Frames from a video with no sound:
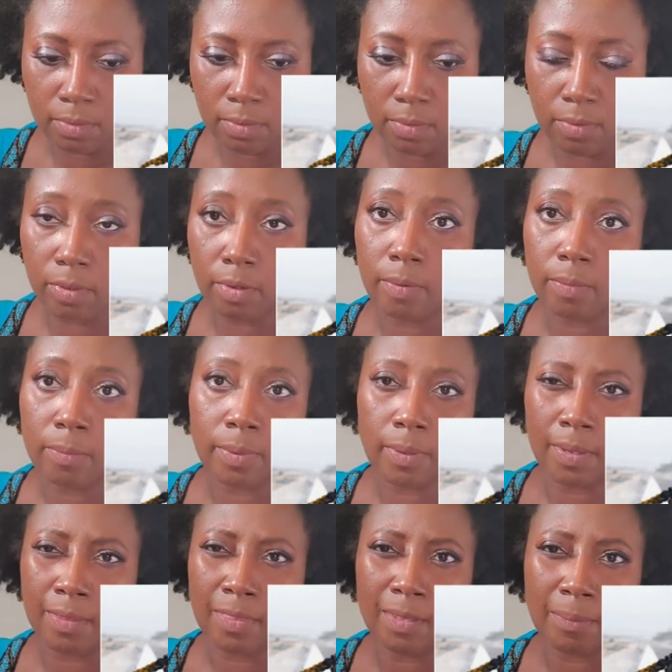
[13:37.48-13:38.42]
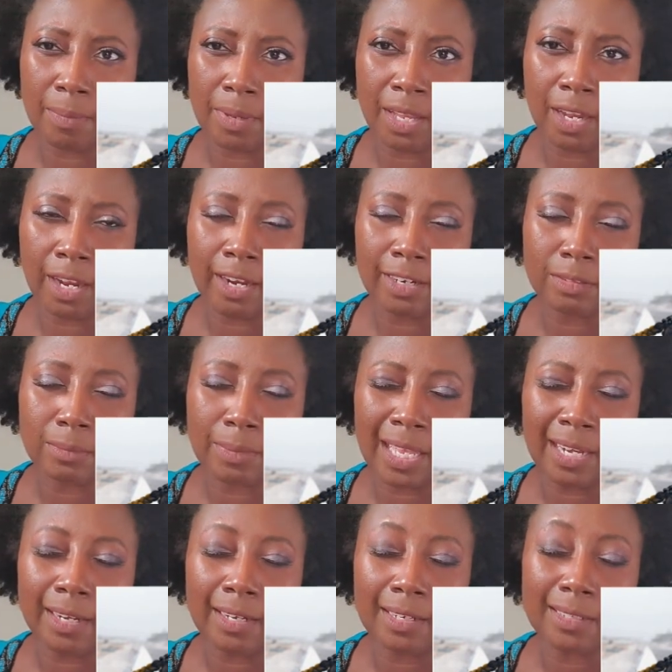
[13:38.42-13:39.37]
or they're them being
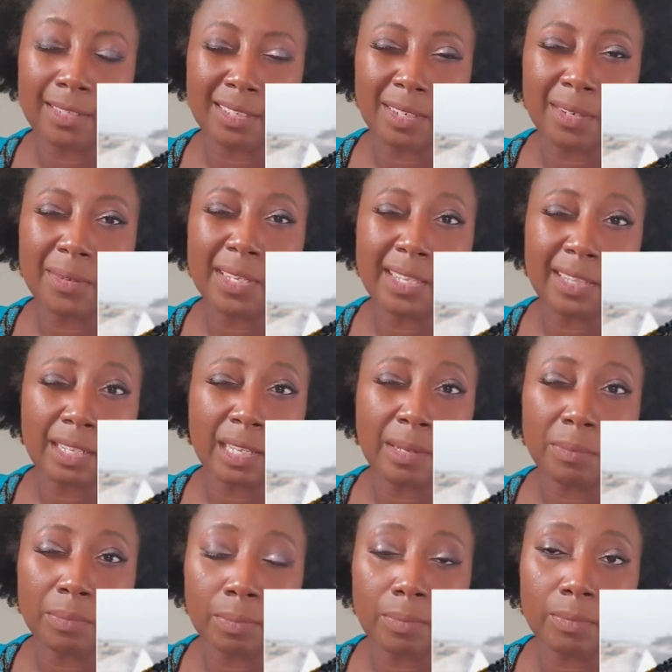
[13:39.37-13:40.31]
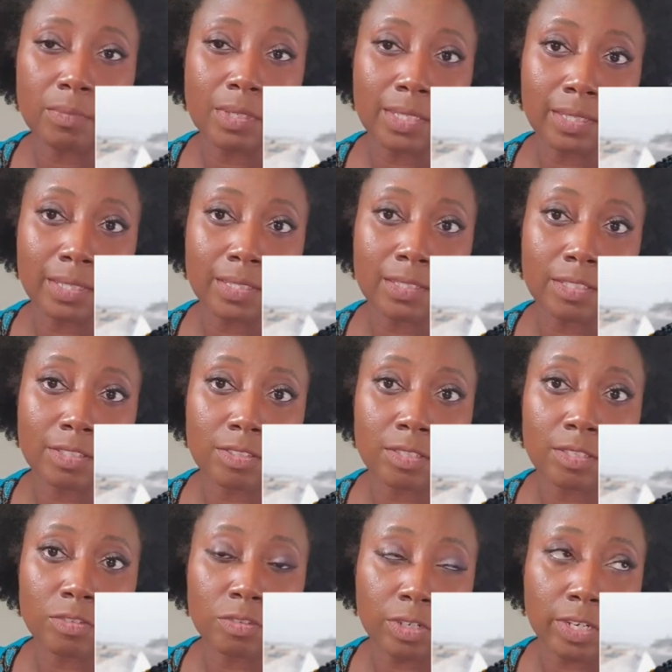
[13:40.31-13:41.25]
charismatic. You know what? I'm, this is
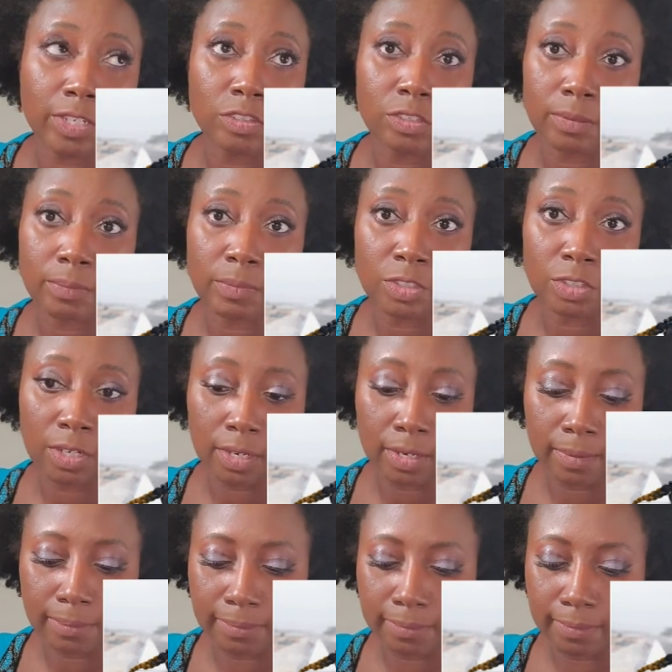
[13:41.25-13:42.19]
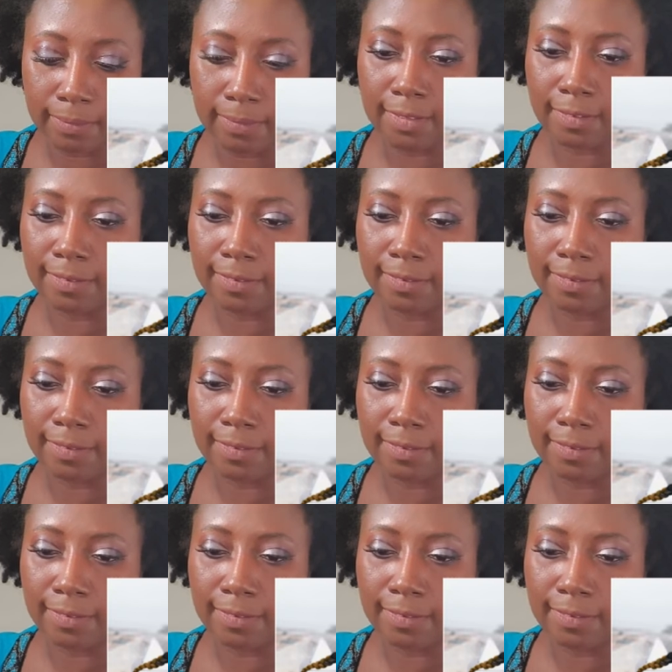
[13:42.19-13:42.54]
the stretch. Let me shut up.